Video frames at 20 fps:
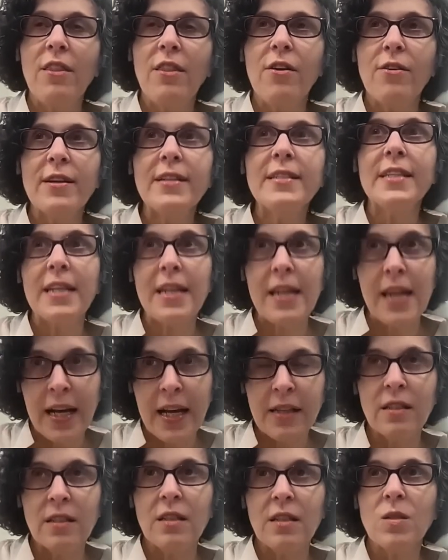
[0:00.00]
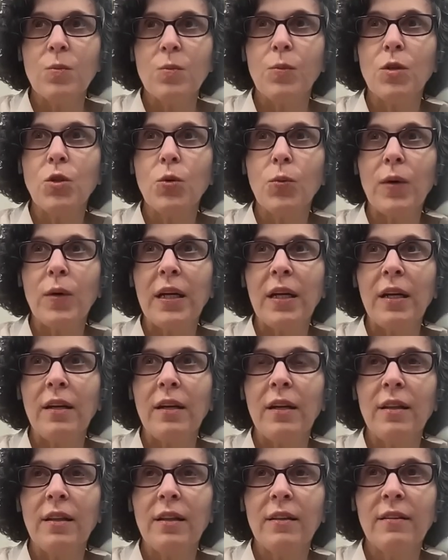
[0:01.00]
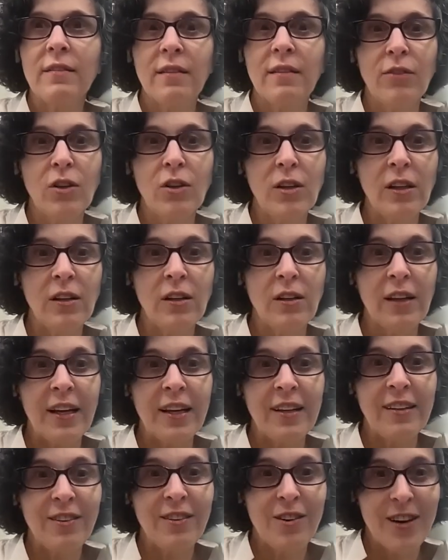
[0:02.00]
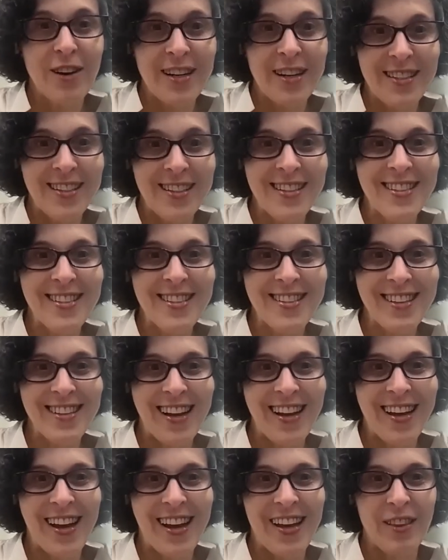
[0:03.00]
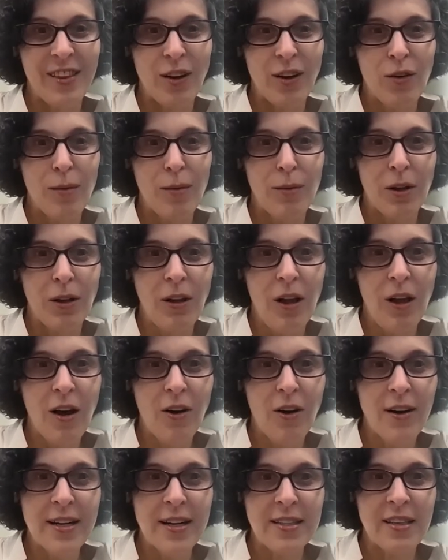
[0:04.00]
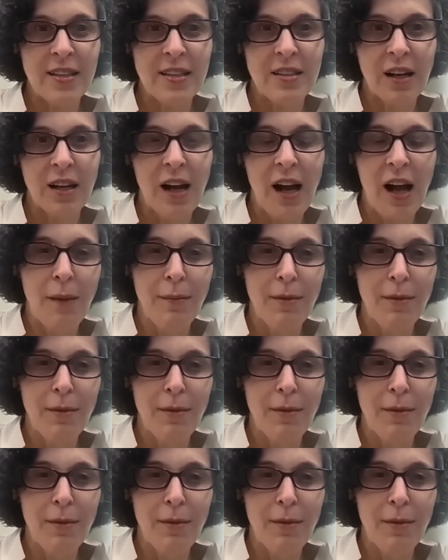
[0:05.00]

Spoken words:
there is a nexus between the civil legal aid crisis and the criminal law crisis, the